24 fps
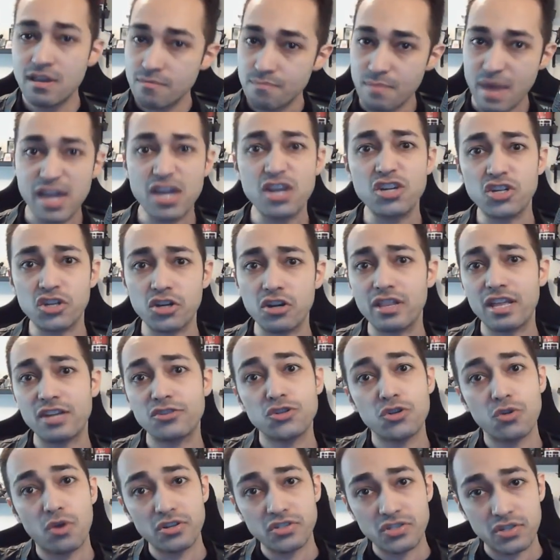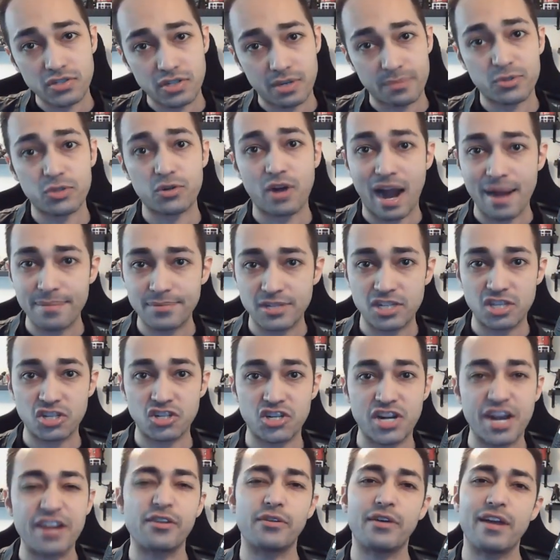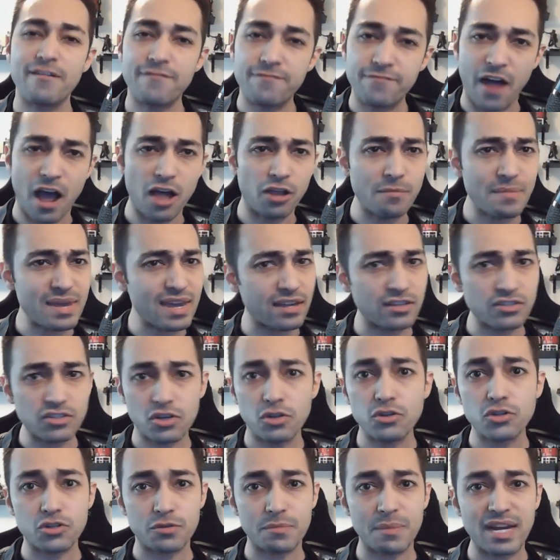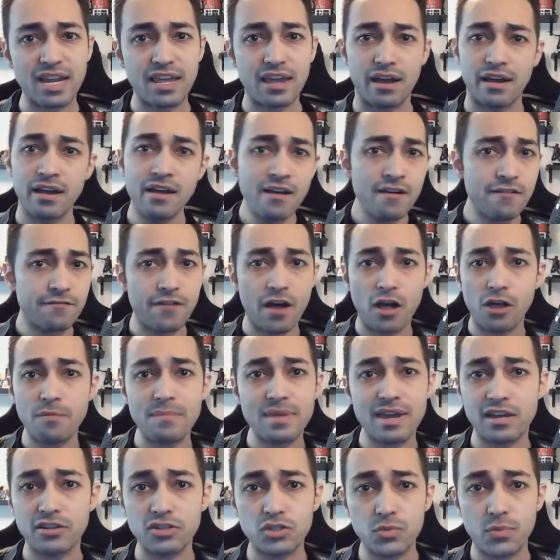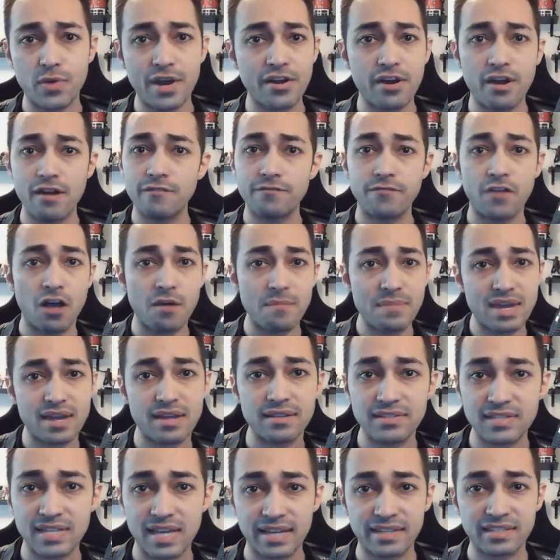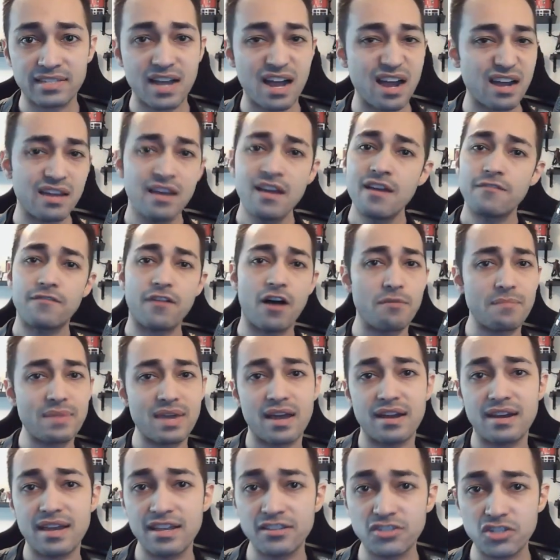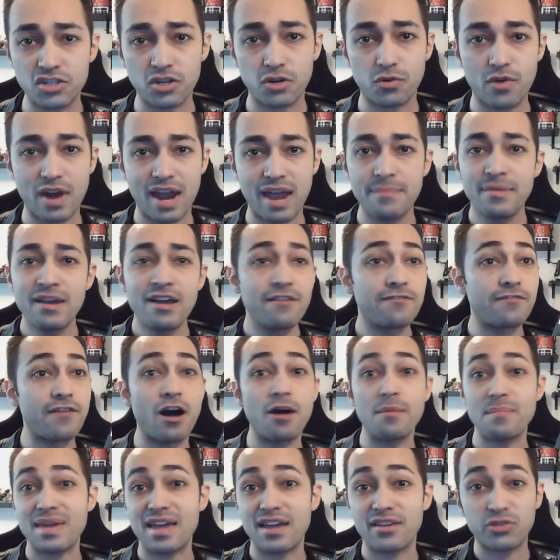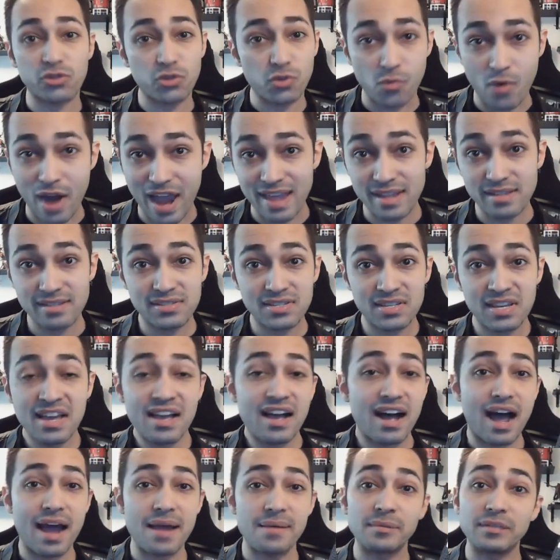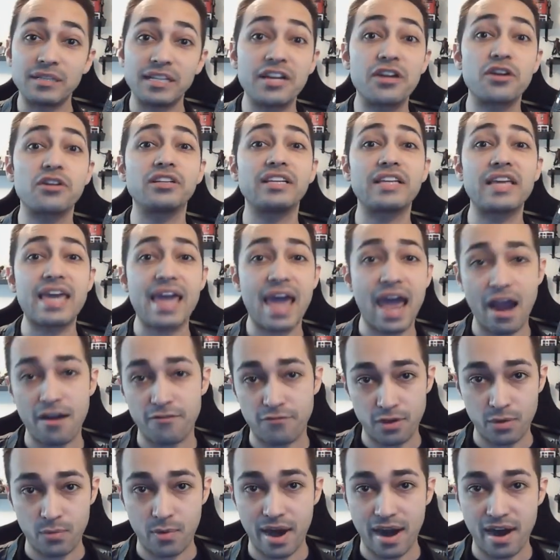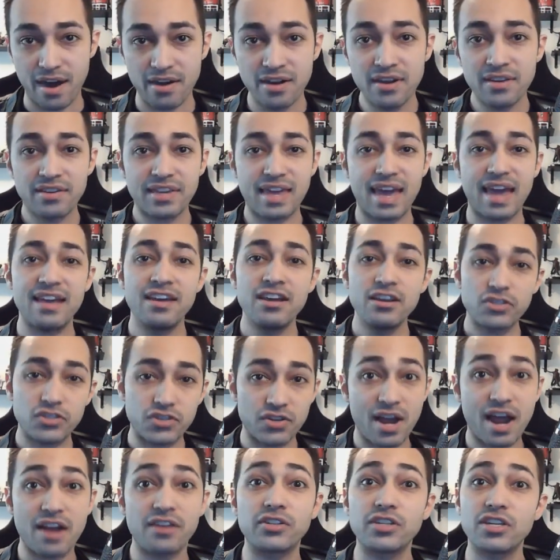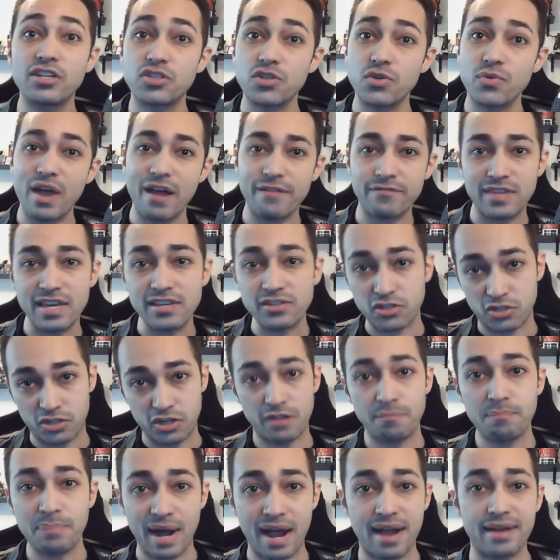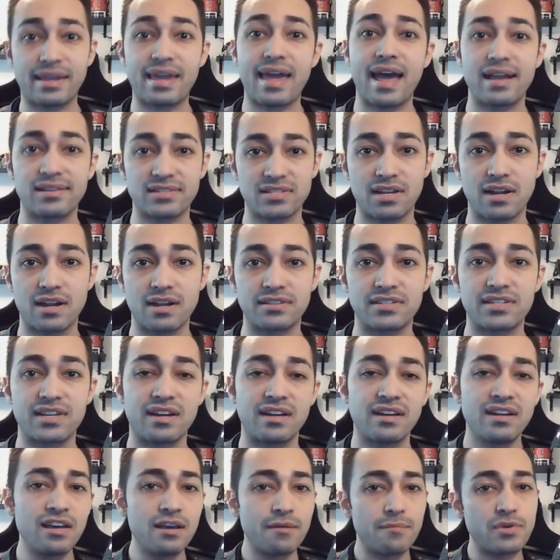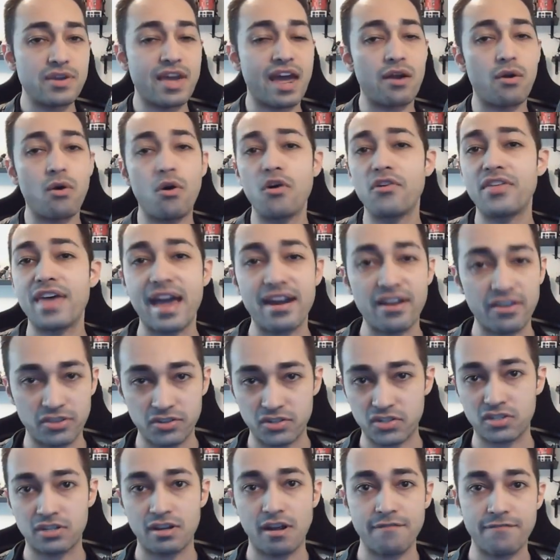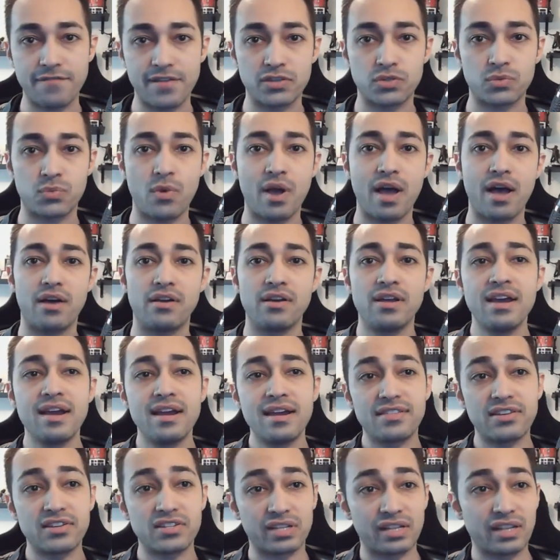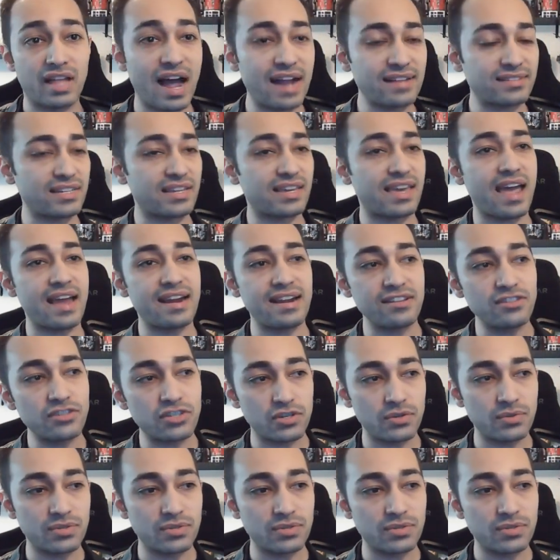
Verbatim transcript: making sure that you also subscribe to the channel and follow me on social media. Follow me on Twitter, follow me on TikTok, follow me on Instagram, follow me on Threads. I'm literally everywhere, okay? So not only do you have this good podcast content, but you got all that other stuff as well. There's a lot to get into